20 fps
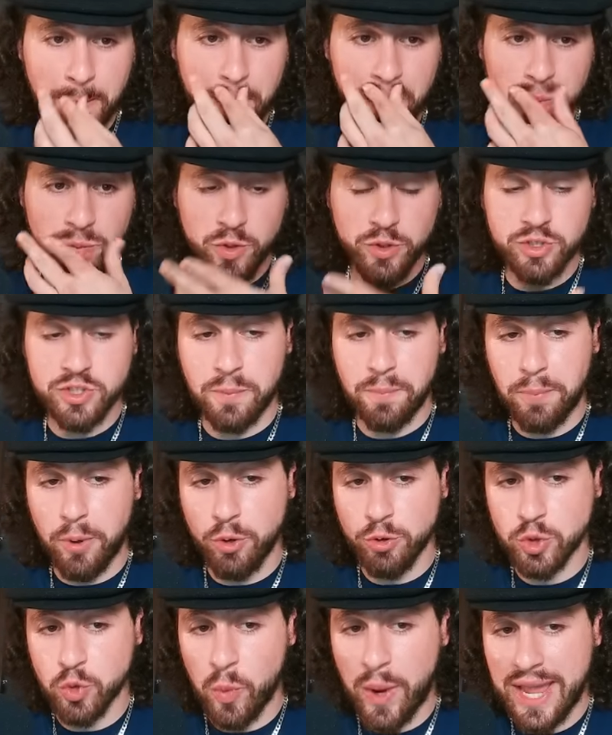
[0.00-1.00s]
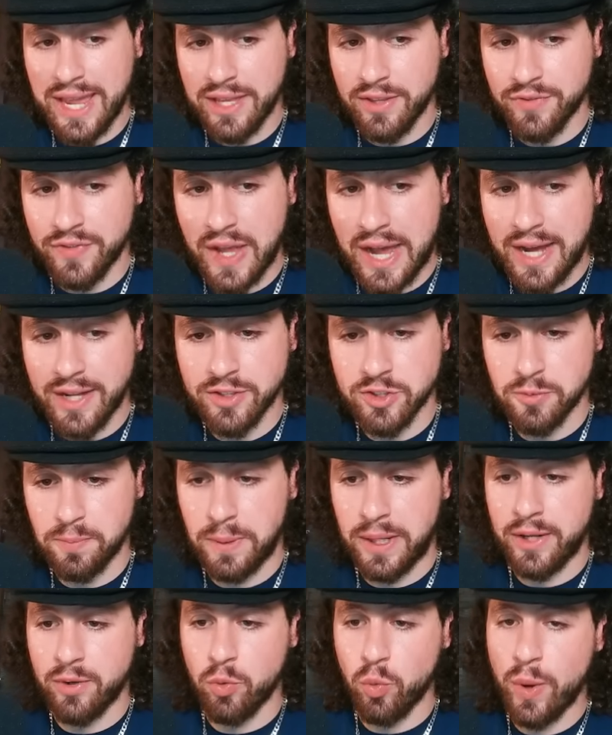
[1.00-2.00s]
Those are some post-weigh-in thoughts.
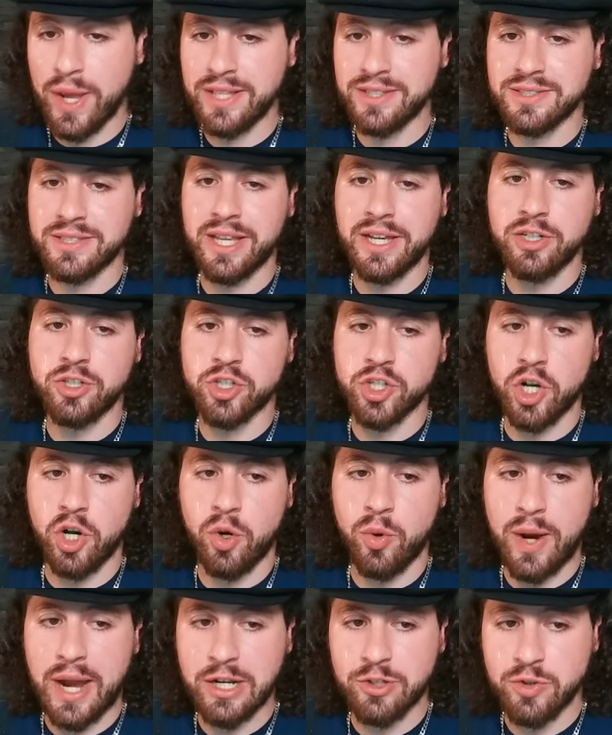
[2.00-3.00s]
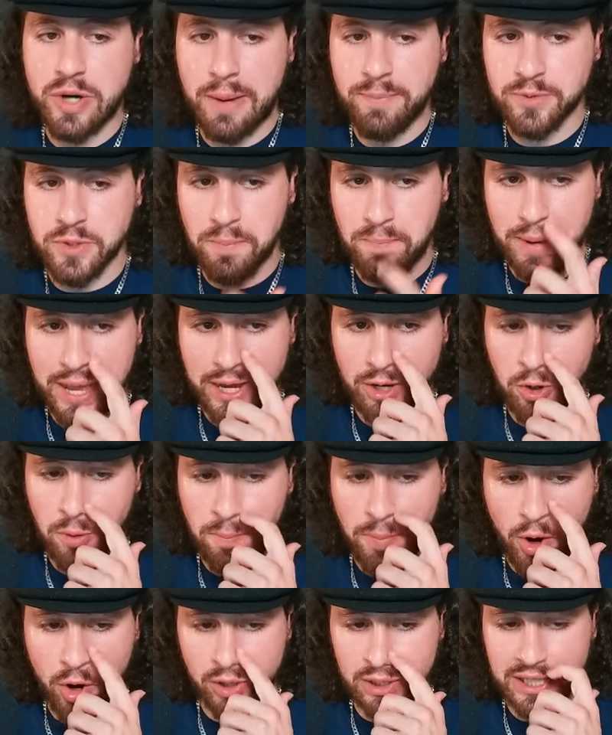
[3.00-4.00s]
But Wednesday's show, I dropped some banger
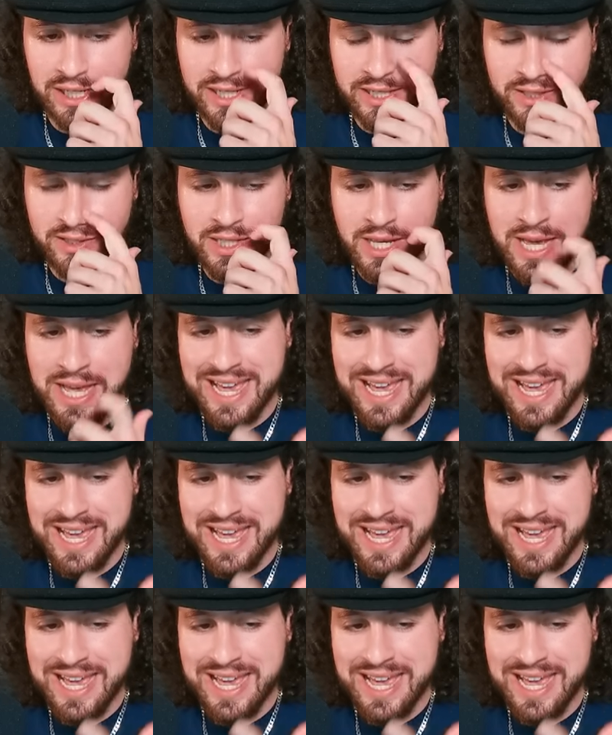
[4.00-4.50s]
parlays.